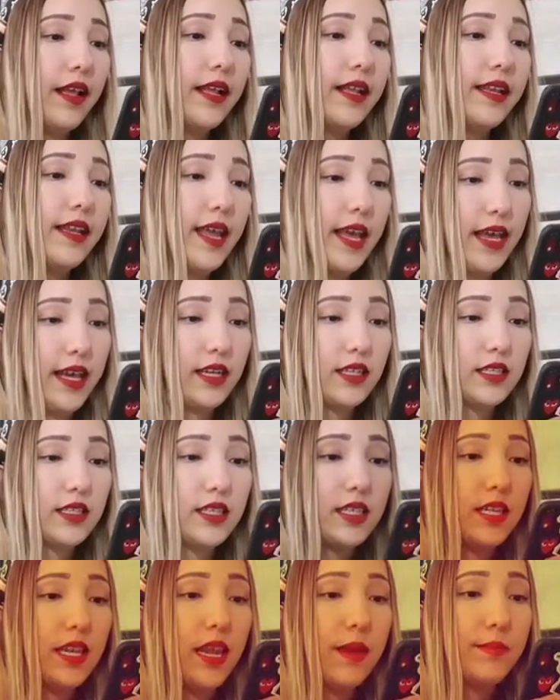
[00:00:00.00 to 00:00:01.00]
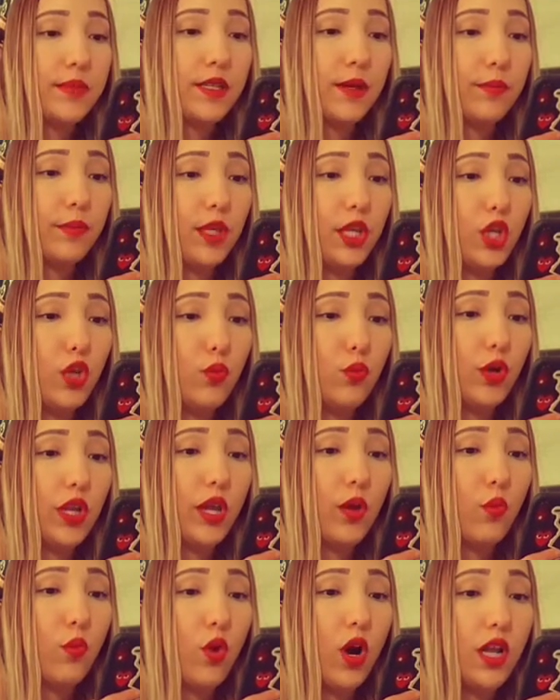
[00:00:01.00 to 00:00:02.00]
Next, name something you
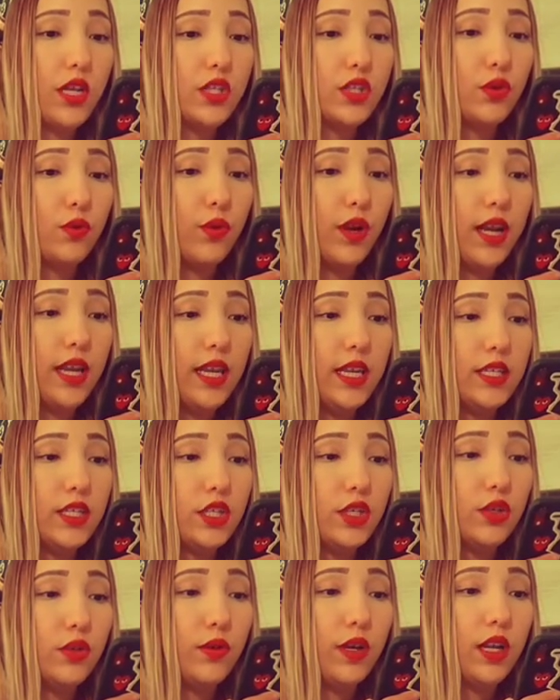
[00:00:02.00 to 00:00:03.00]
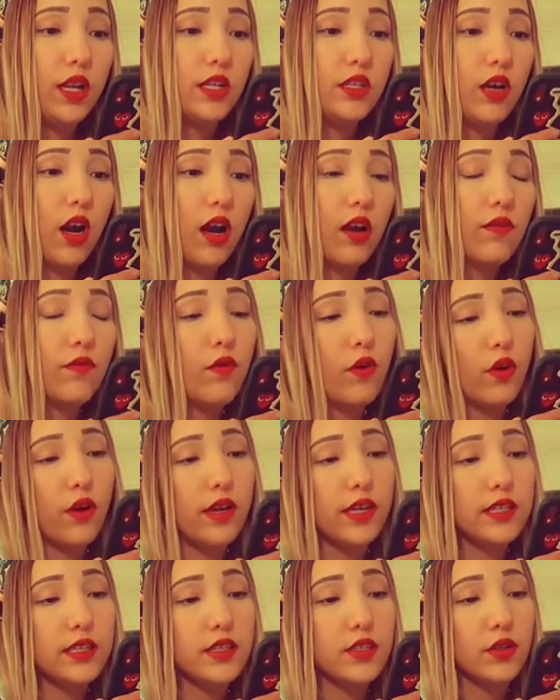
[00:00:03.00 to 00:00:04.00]
wouldn't want to run into in a dark
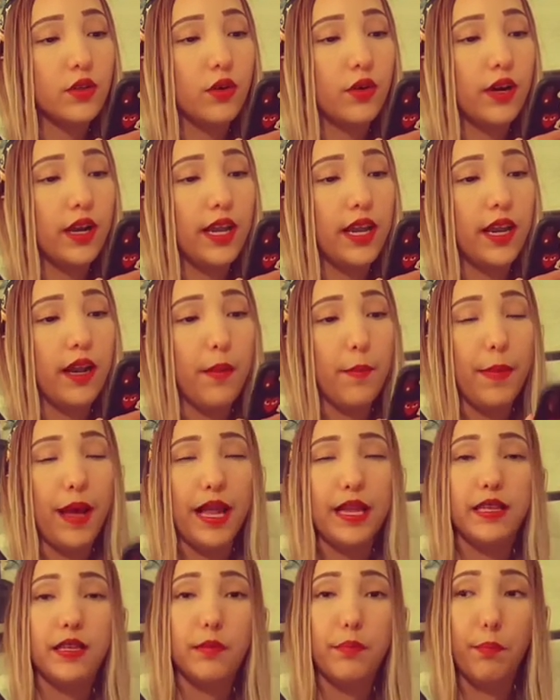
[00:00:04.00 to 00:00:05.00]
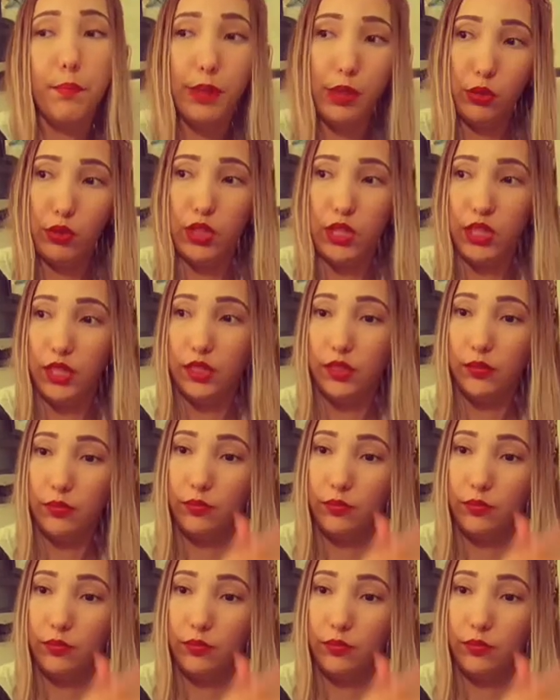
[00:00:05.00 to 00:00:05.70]
forest or in an abandoned building.